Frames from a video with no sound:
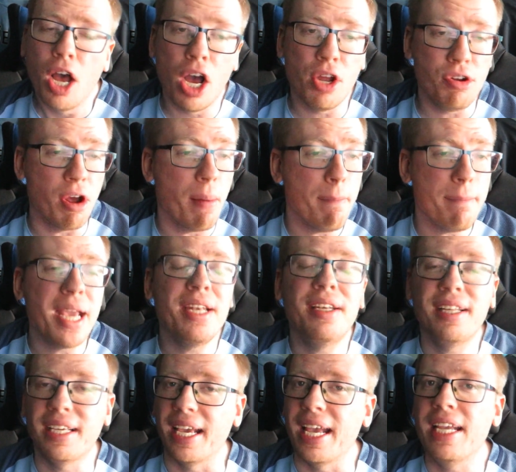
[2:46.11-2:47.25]
No
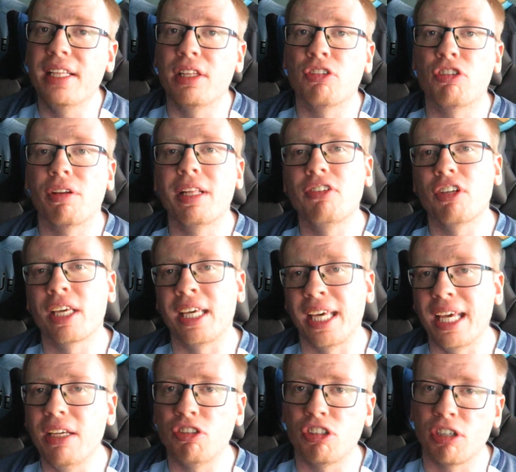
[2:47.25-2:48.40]
Mendy either. So these are
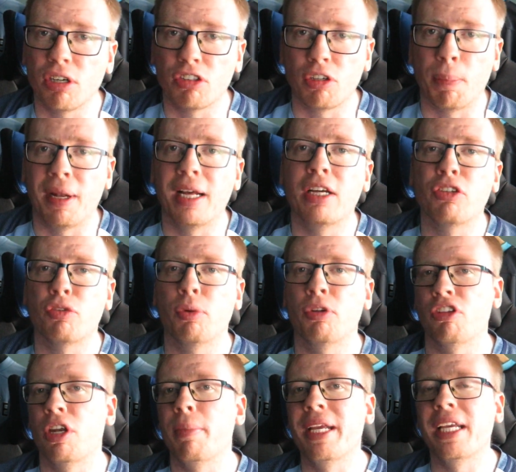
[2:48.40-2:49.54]
key starter players for
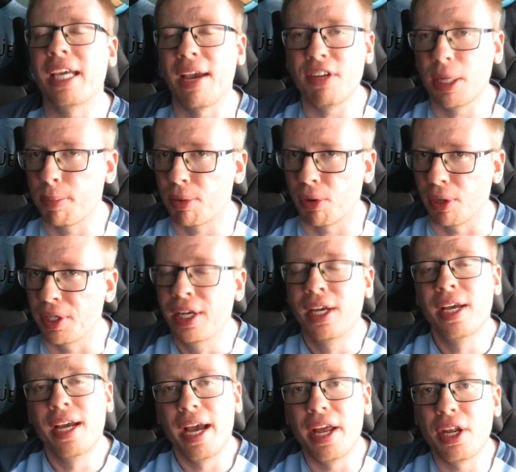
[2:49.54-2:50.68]
us. And I mean, Kevin De Bruyne
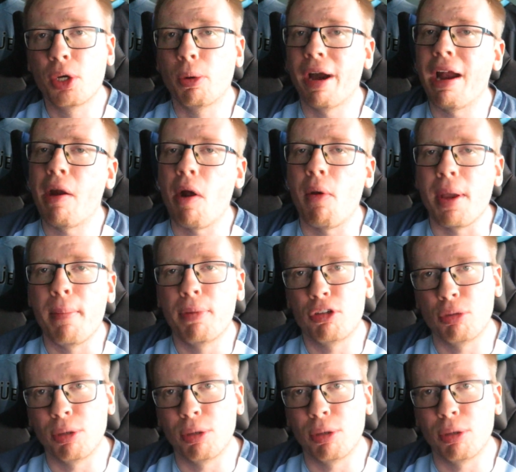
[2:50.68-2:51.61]
and Aguero in